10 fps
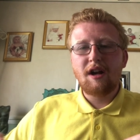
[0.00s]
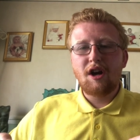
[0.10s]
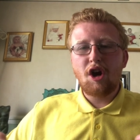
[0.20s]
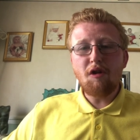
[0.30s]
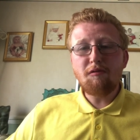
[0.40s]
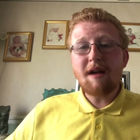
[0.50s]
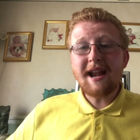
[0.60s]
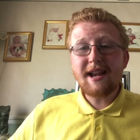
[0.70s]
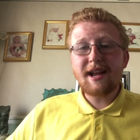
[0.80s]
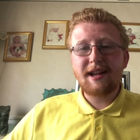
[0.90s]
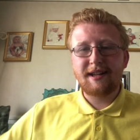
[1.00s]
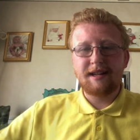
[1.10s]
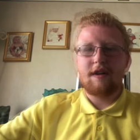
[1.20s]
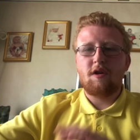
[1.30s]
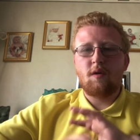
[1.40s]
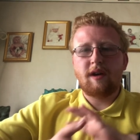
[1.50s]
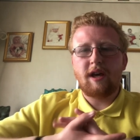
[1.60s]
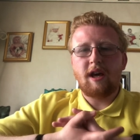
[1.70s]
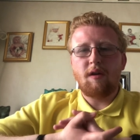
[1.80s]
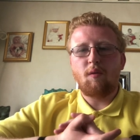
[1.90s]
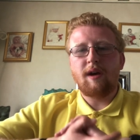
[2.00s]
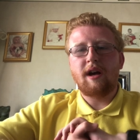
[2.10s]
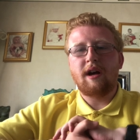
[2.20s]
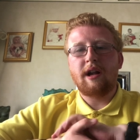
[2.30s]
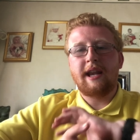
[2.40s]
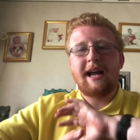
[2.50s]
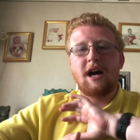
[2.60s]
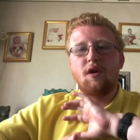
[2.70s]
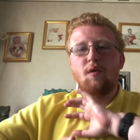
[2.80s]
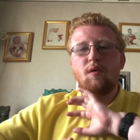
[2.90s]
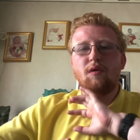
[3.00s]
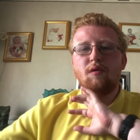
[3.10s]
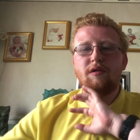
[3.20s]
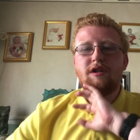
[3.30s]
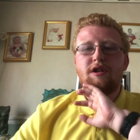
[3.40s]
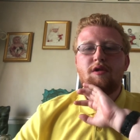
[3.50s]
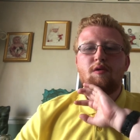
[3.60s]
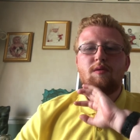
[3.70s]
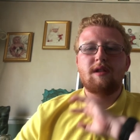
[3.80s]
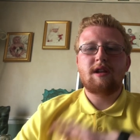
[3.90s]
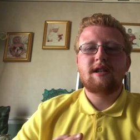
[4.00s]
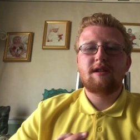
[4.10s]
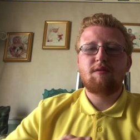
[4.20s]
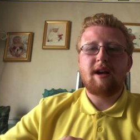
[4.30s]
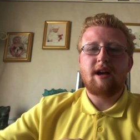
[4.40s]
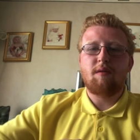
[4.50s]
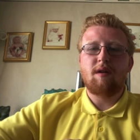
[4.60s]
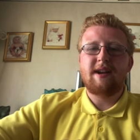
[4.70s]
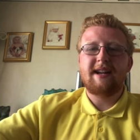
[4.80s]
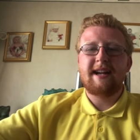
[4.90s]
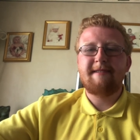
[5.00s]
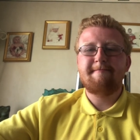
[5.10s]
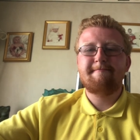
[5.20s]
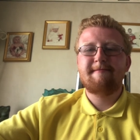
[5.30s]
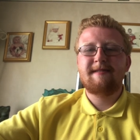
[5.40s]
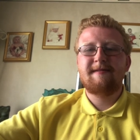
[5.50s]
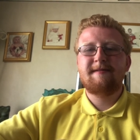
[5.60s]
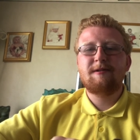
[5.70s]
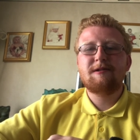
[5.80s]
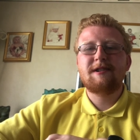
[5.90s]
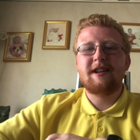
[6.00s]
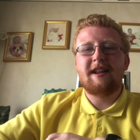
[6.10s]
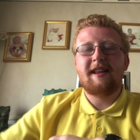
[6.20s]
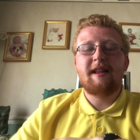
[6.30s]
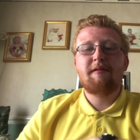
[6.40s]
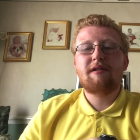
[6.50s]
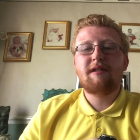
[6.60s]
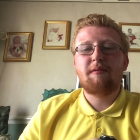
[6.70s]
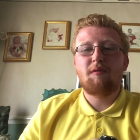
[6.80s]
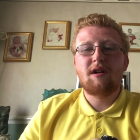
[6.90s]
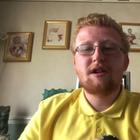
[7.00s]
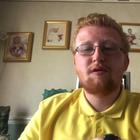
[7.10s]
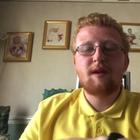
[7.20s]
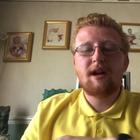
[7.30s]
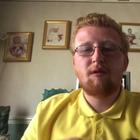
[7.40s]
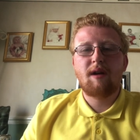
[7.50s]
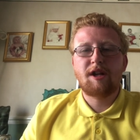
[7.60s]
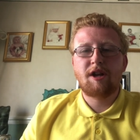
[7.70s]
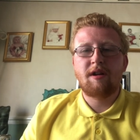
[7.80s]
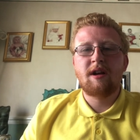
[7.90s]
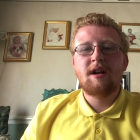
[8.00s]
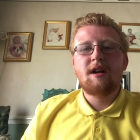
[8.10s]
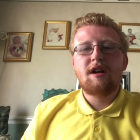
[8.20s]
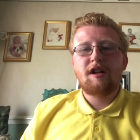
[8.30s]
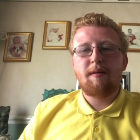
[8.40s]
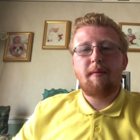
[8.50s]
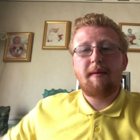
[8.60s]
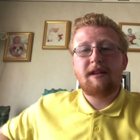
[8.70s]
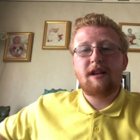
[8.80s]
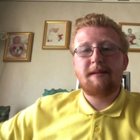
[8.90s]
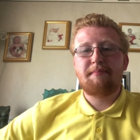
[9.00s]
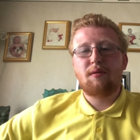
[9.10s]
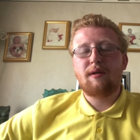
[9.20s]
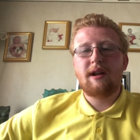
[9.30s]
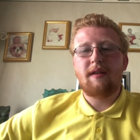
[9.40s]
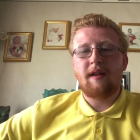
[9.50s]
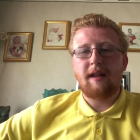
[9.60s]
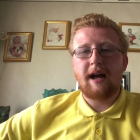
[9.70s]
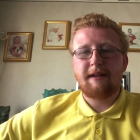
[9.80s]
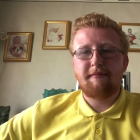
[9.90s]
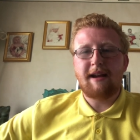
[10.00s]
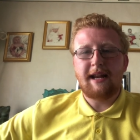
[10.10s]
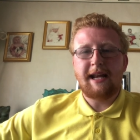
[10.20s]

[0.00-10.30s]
Horrendous. Okay, we are now going to do the Twitter ones. And unfortunately, there was only one Twitter question. So I'm a bit disappointed in that, really.